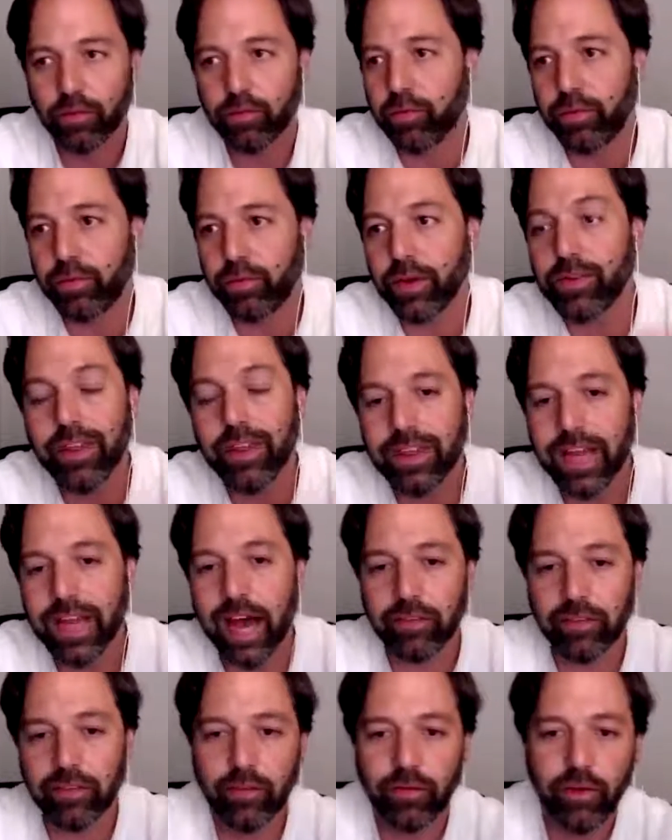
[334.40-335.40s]

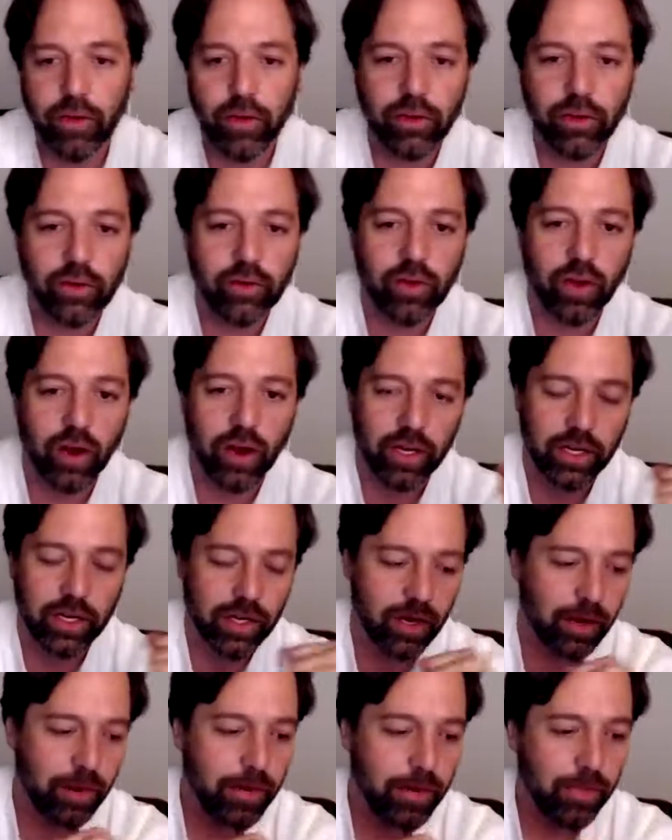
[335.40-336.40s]
50,000 views
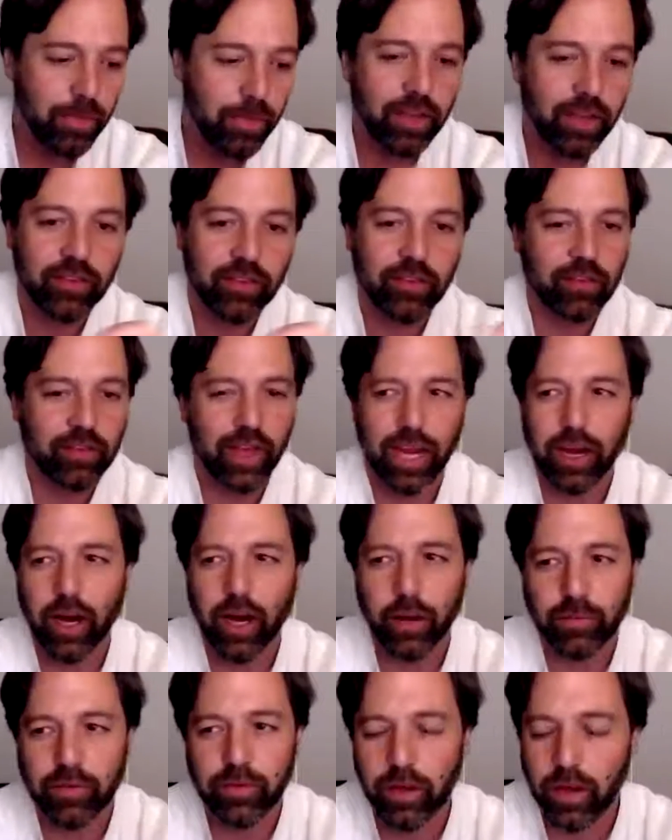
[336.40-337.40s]
on this like
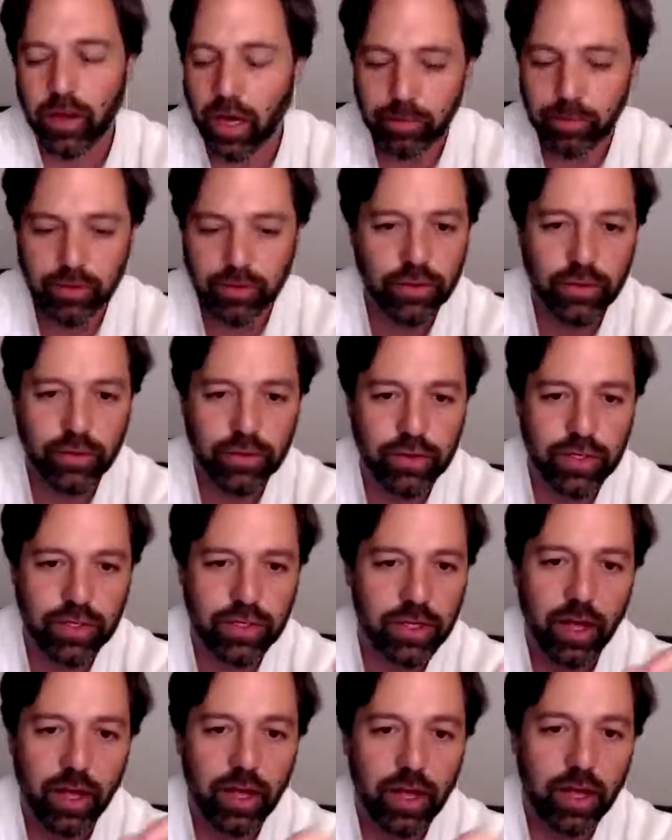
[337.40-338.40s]
obtuse
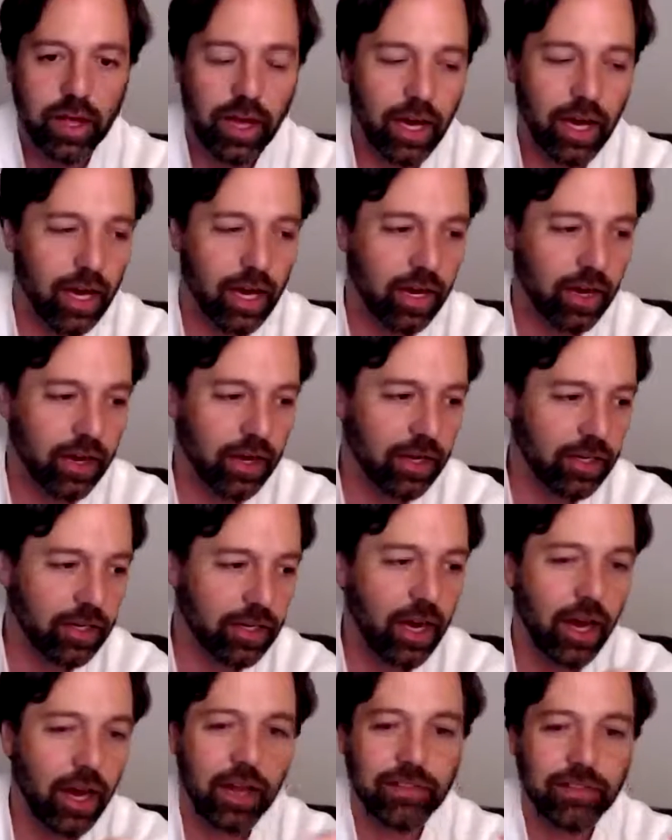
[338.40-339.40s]

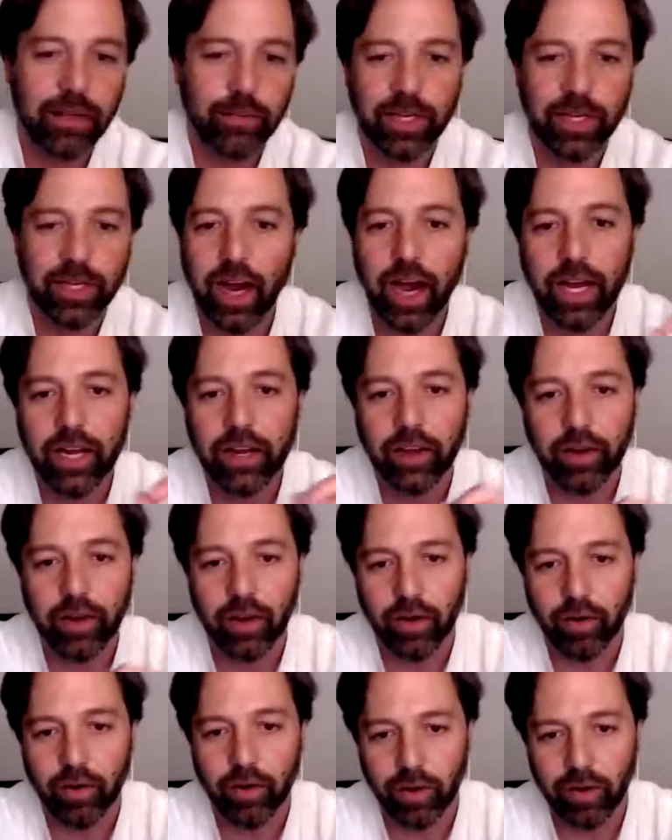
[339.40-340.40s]
concept in
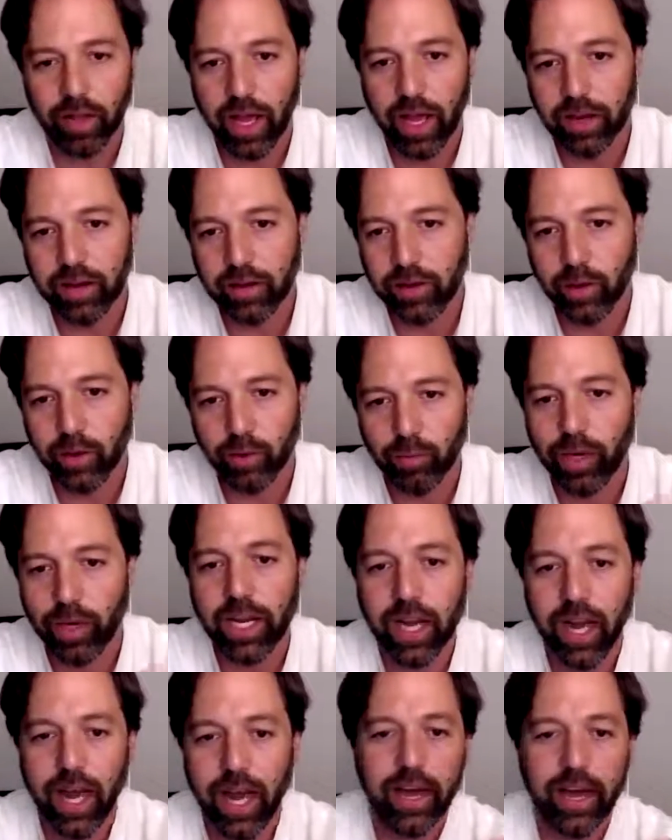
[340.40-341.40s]
Heidegger, or like,
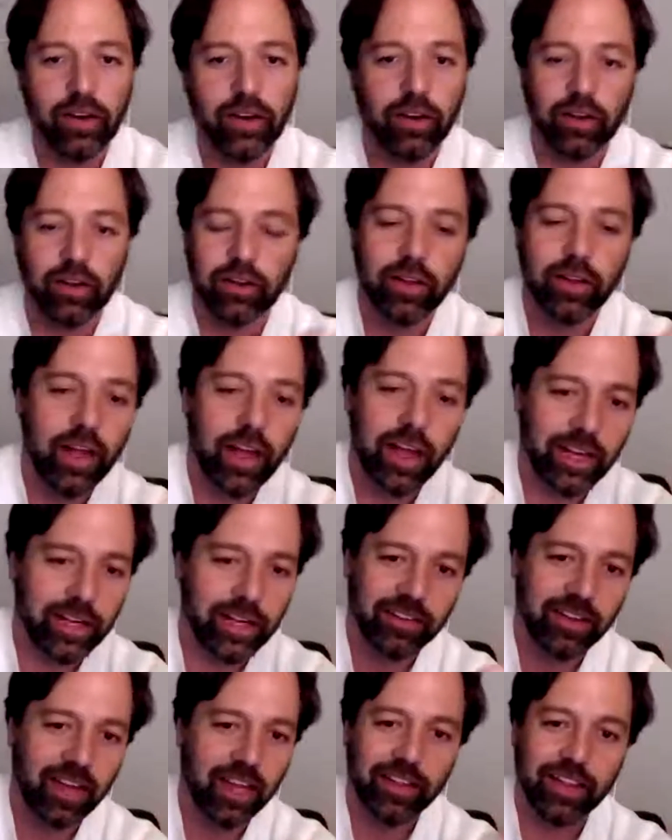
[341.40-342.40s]
reading Hegel, and it's
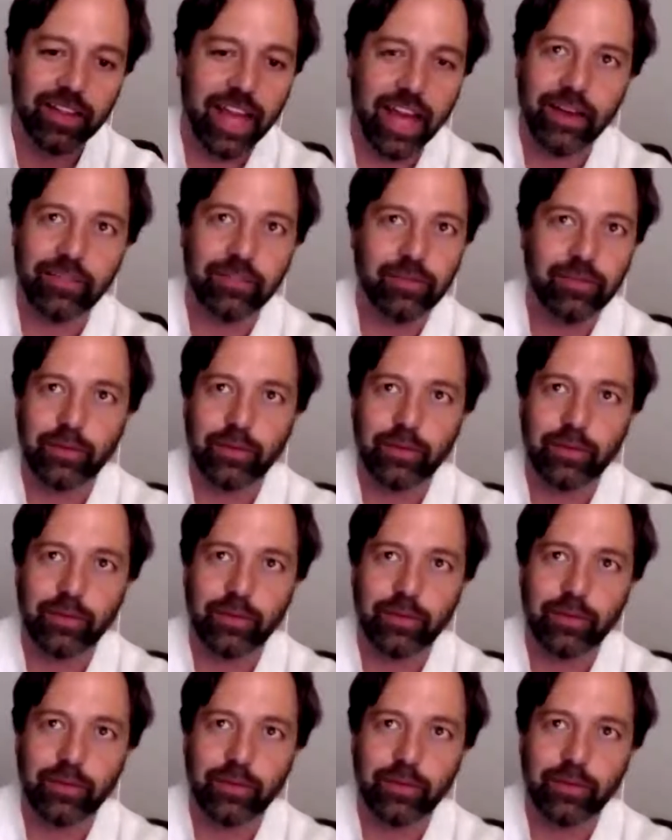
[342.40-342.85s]
like they have